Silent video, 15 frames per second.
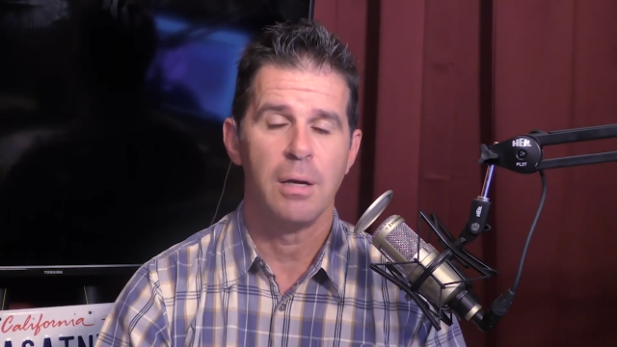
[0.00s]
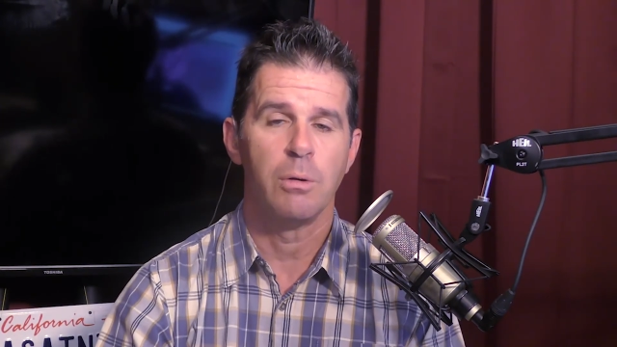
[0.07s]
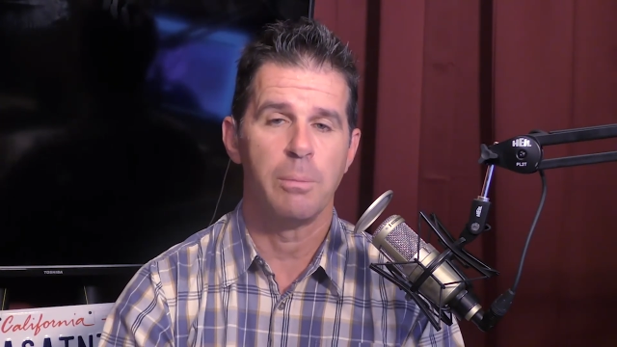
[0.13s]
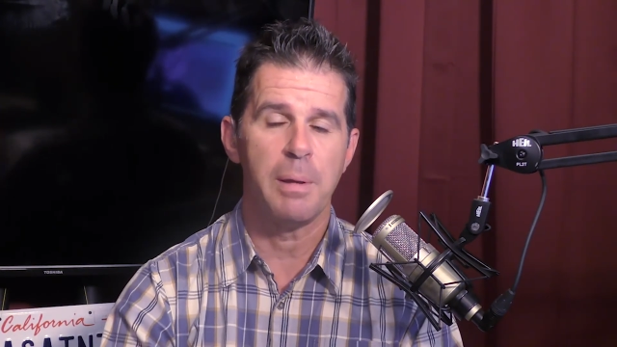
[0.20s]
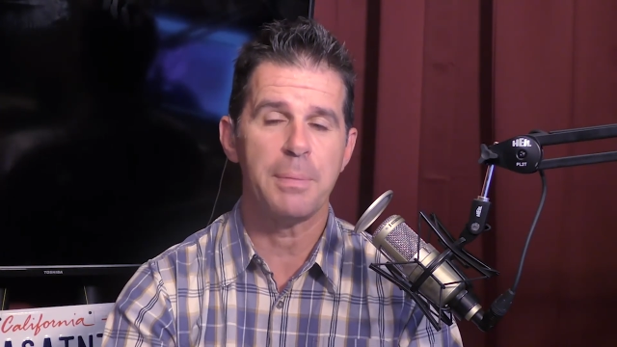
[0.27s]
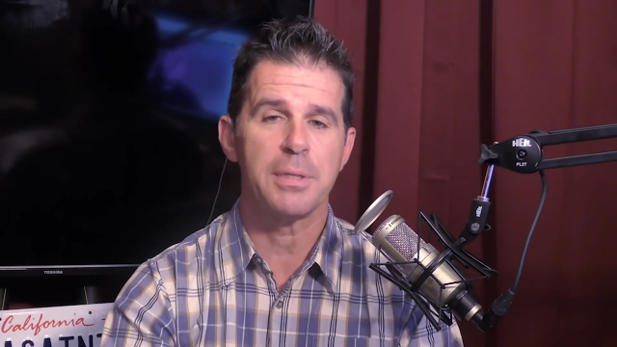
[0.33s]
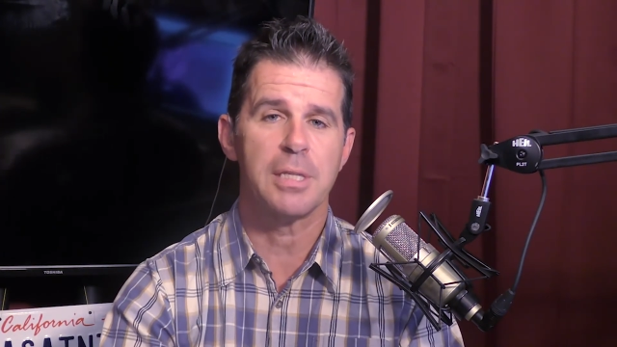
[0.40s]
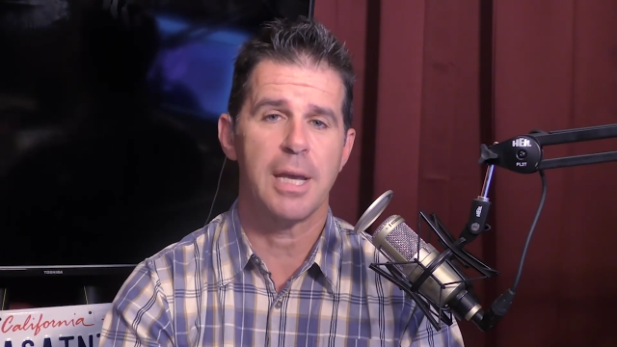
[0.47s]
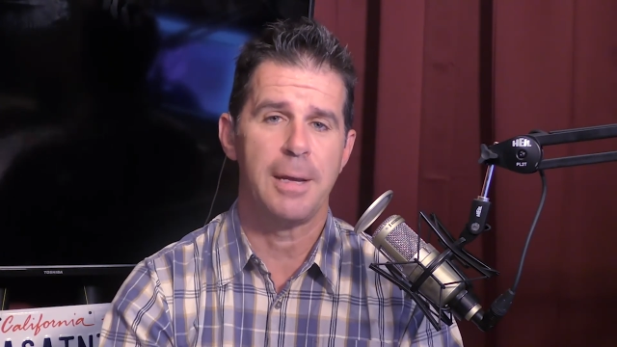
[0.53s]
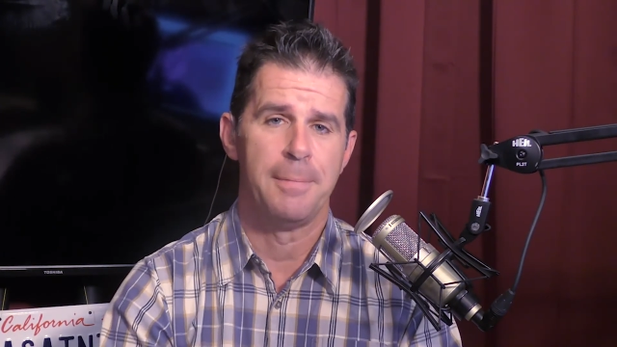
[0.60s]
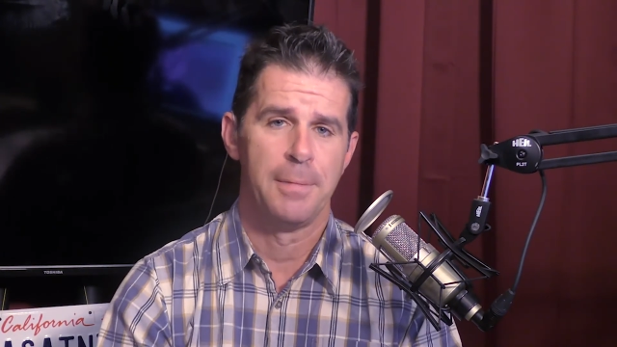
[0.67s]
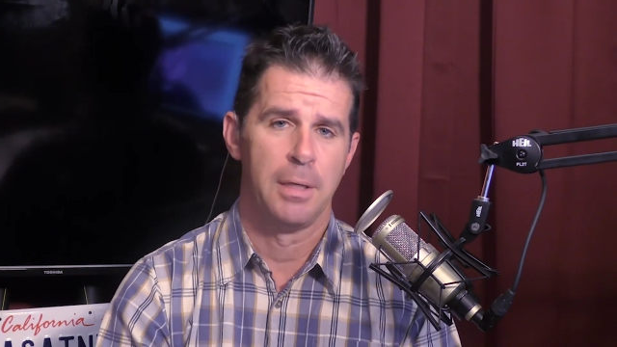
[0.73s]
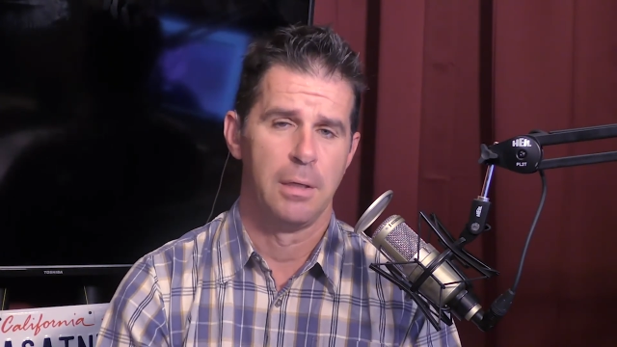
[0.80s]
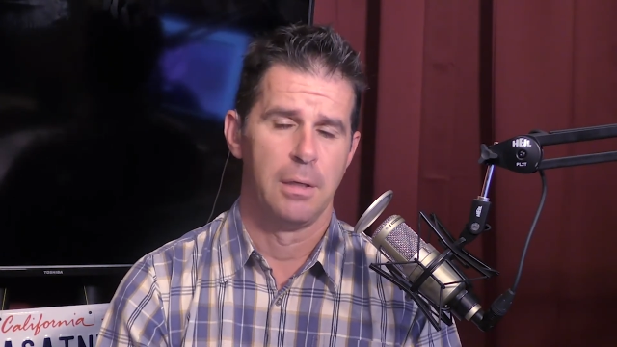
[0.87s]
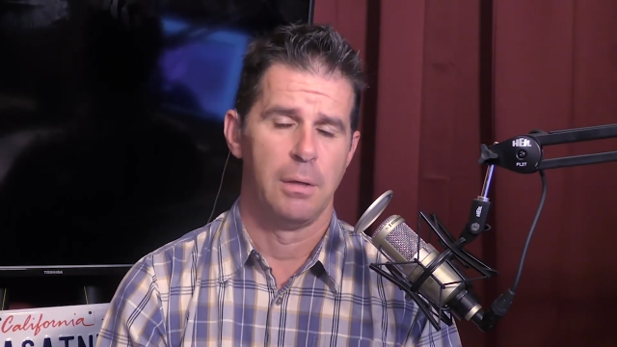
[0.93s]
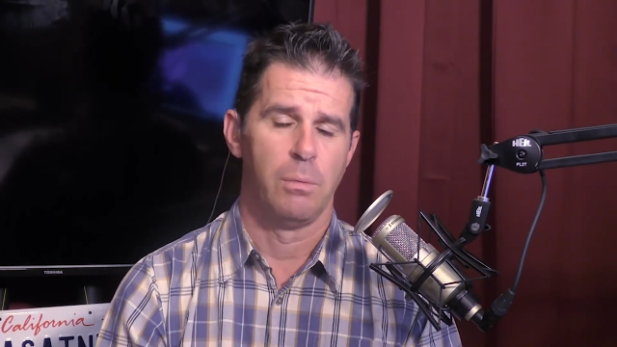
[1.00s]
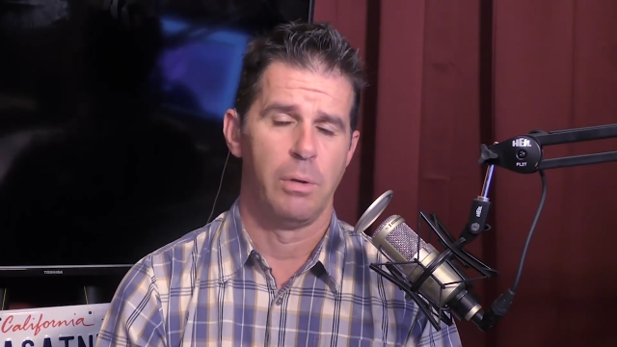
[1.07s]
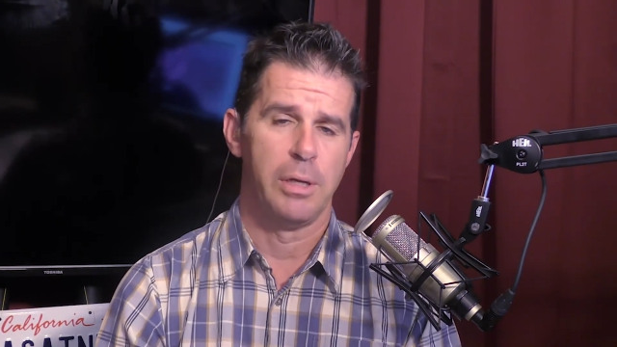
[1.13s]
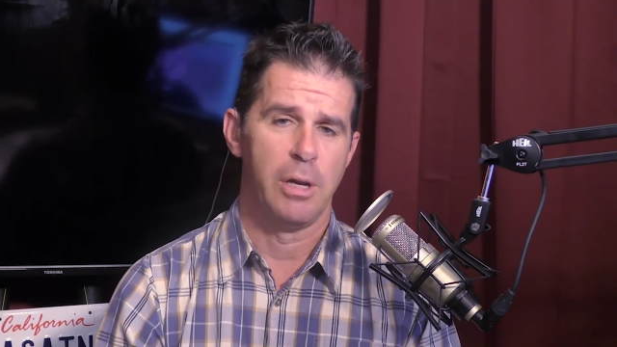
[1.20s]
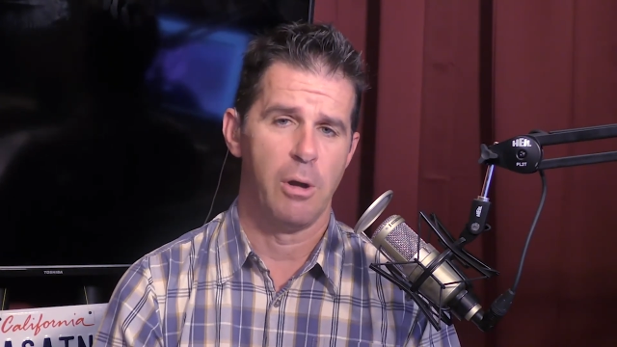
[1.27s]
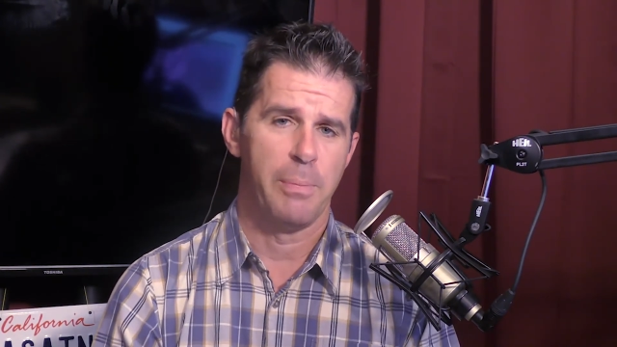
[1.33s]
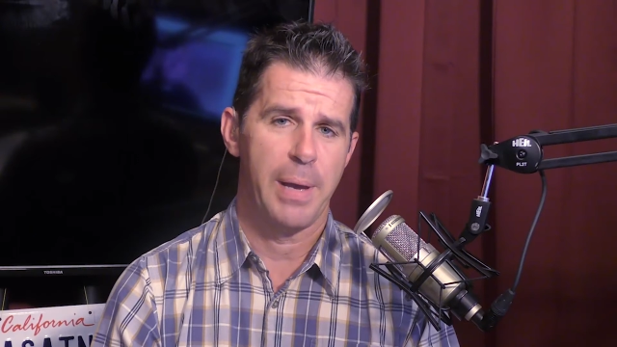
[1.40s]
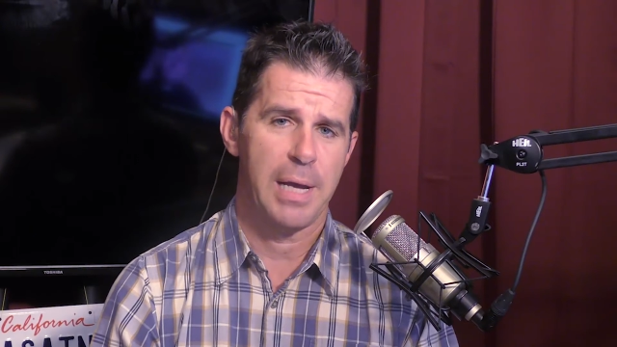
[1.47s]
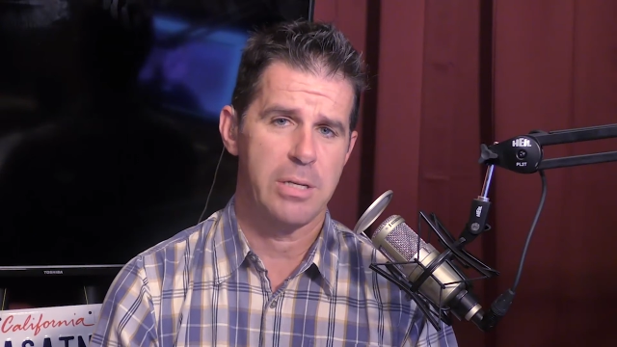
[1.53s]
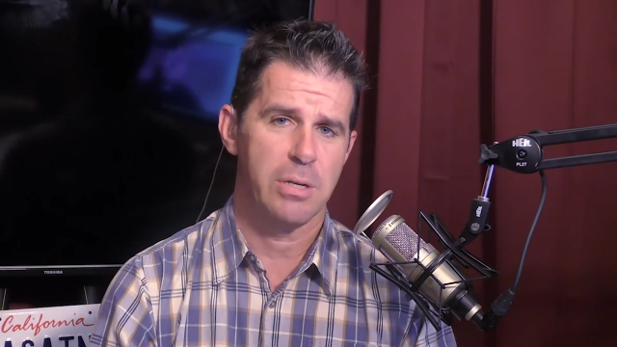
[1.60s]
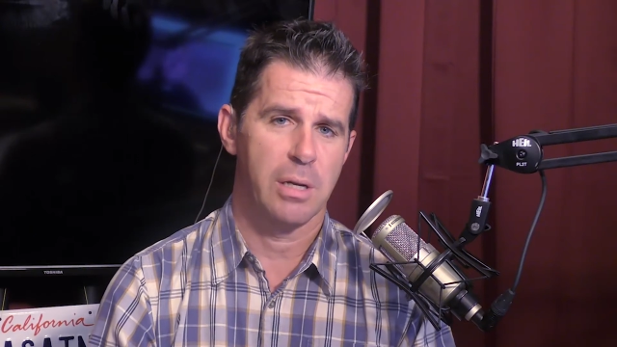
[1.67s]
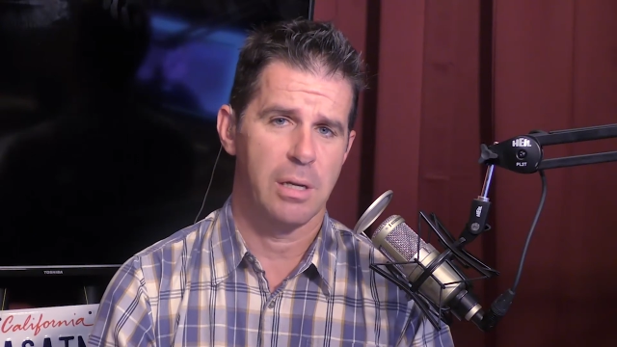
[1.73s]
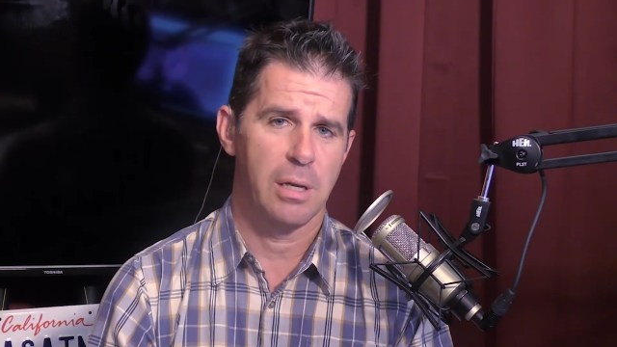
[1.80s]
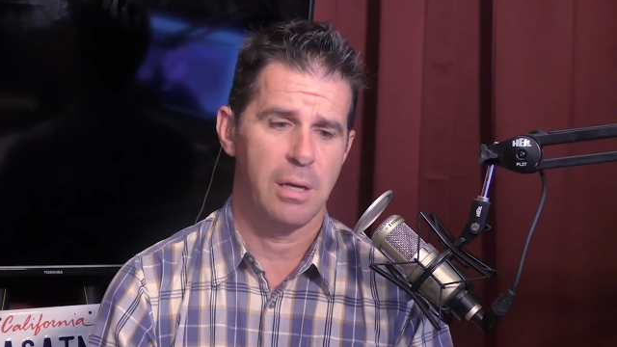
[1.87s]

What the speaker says: When people say, well, you know, Patrick,